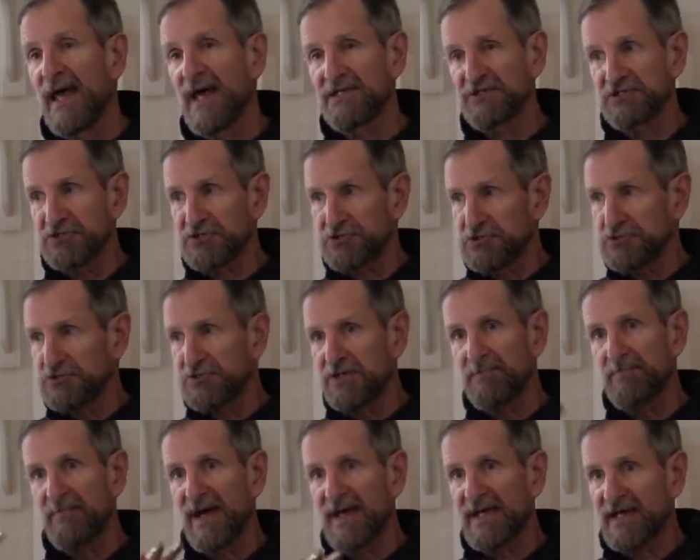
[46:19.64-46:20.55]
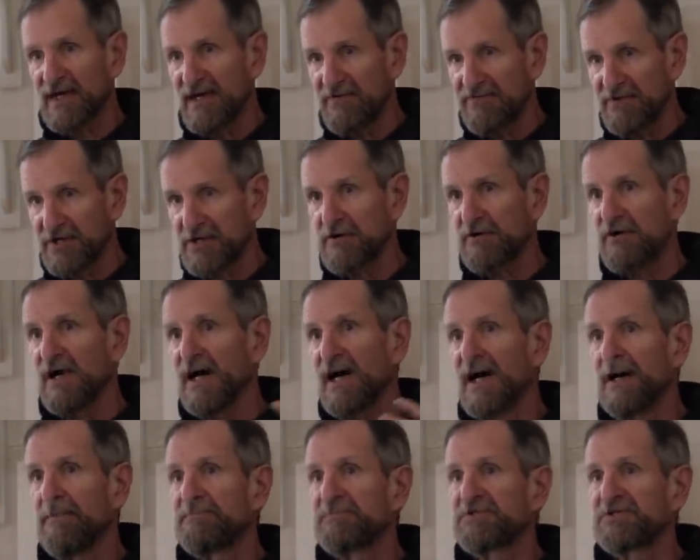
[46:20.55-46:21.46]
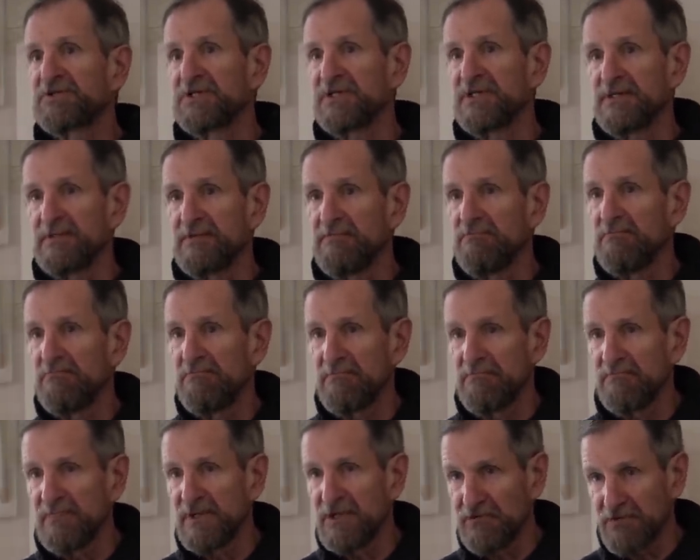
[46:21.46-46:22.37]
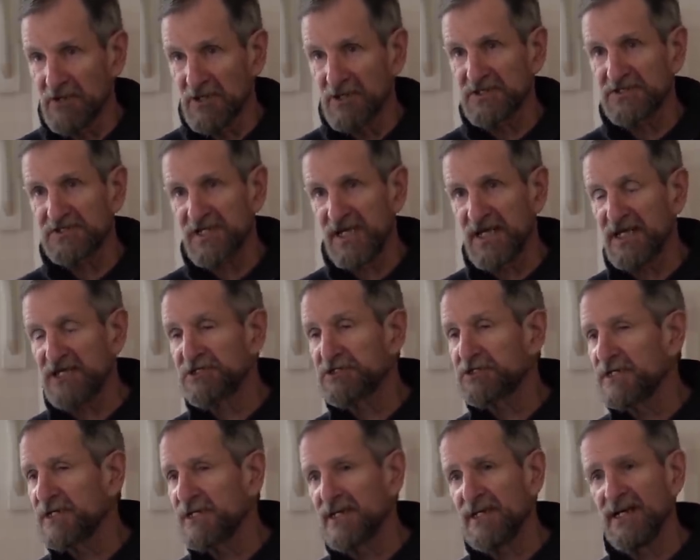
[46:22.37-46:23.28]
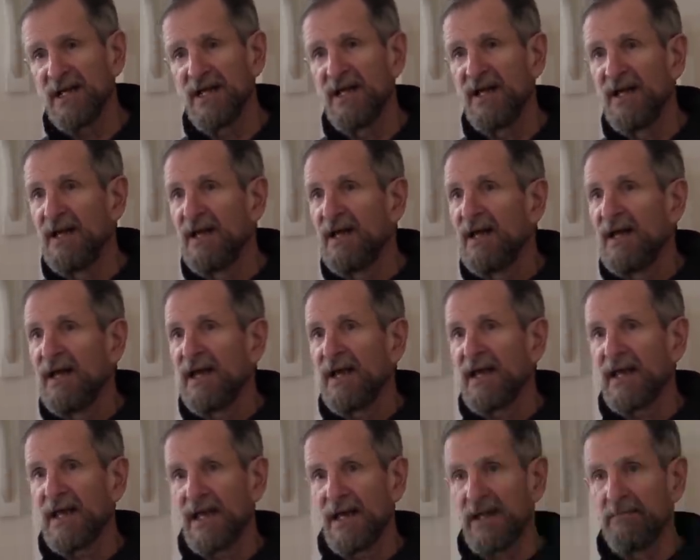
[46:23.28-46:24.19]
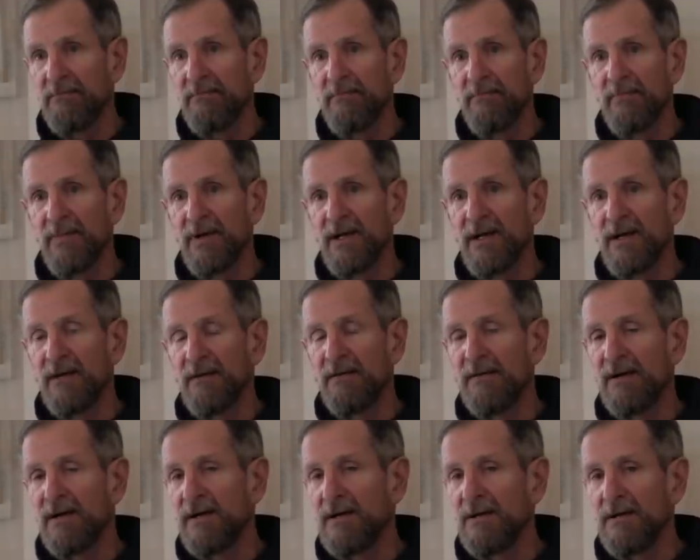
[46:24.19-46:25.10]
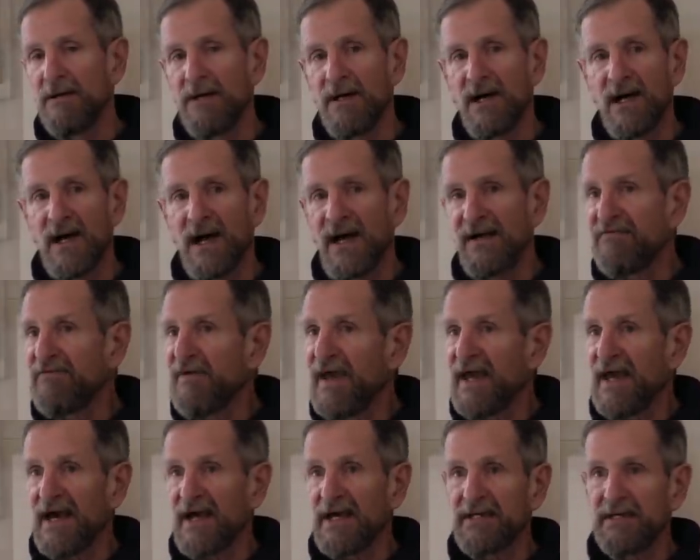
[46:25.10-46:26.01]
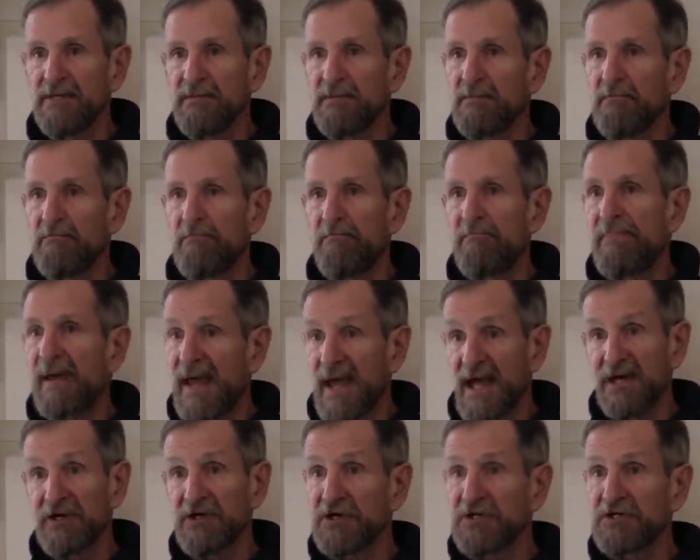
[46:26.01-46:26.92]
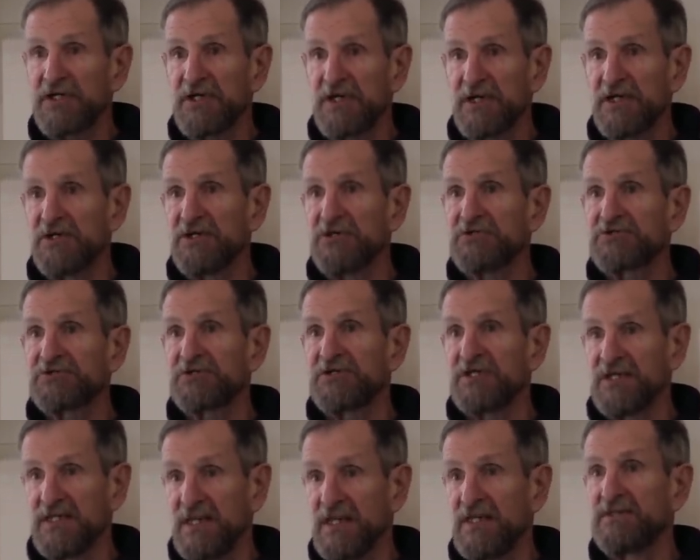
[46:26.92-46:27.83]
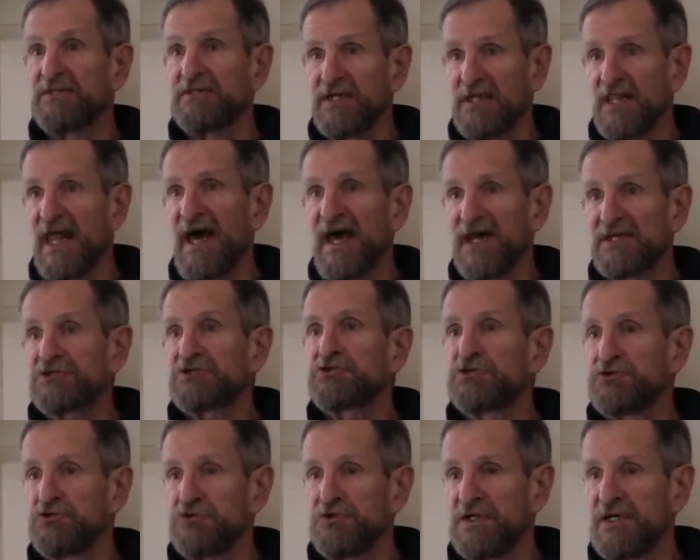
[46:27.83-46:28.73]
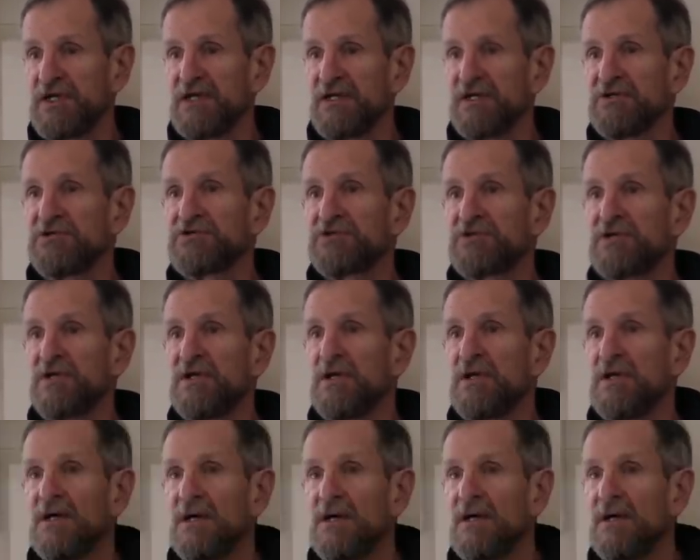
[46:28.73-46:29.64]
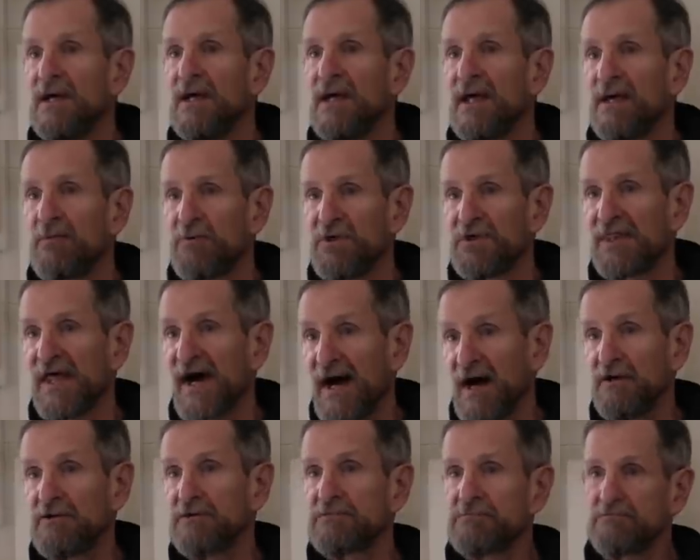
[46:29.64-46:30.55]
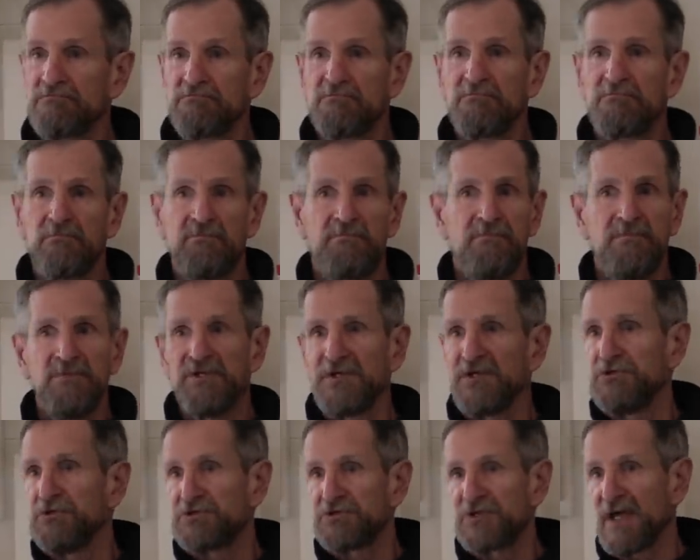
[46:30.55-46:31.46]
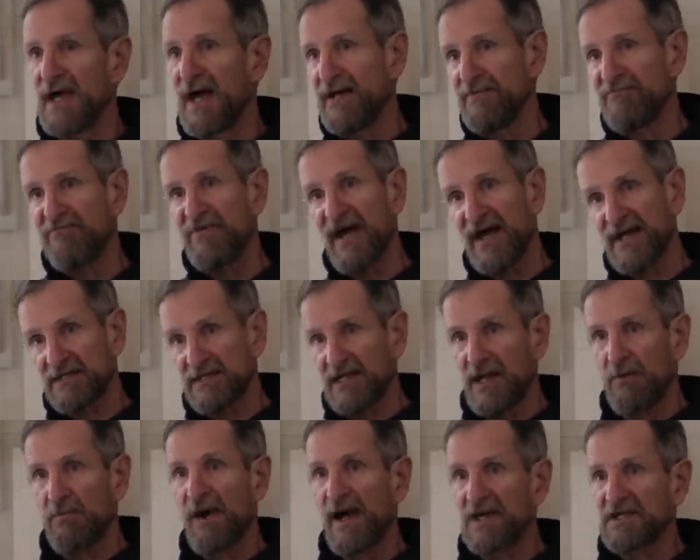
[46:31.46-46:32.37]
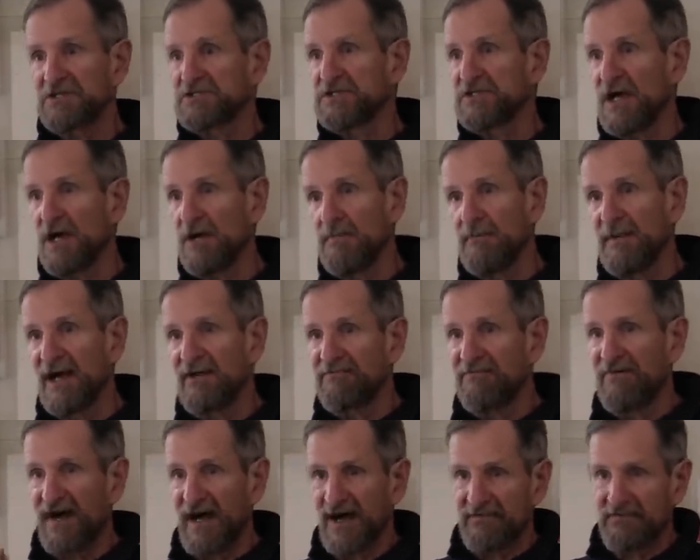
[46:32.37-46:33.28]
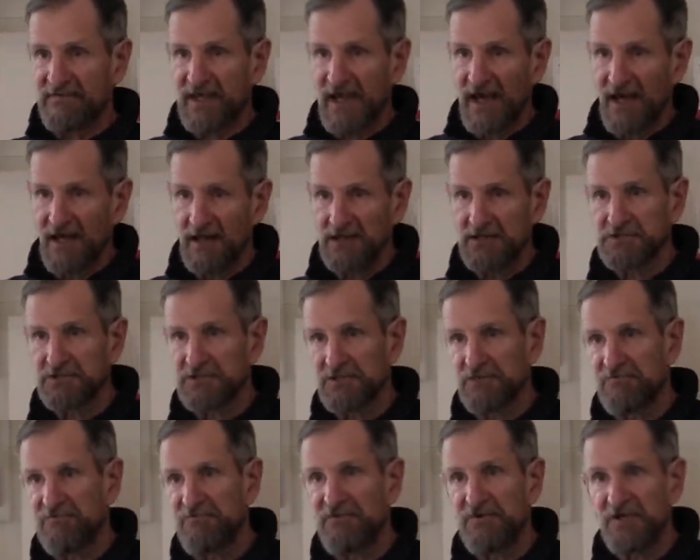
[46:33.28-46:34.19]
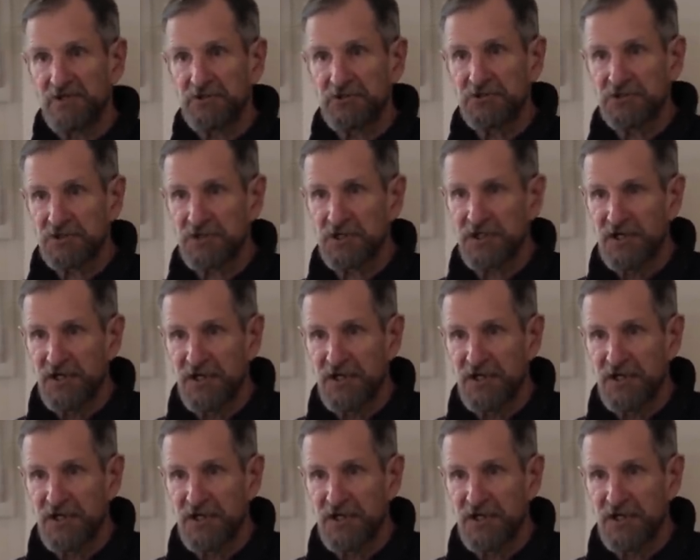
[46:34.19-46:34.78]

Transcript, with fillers: and just using my cover crops and mineralization. And I've had banner years the last 2 years without using. In fact, I want to sell my 5 gallons of fish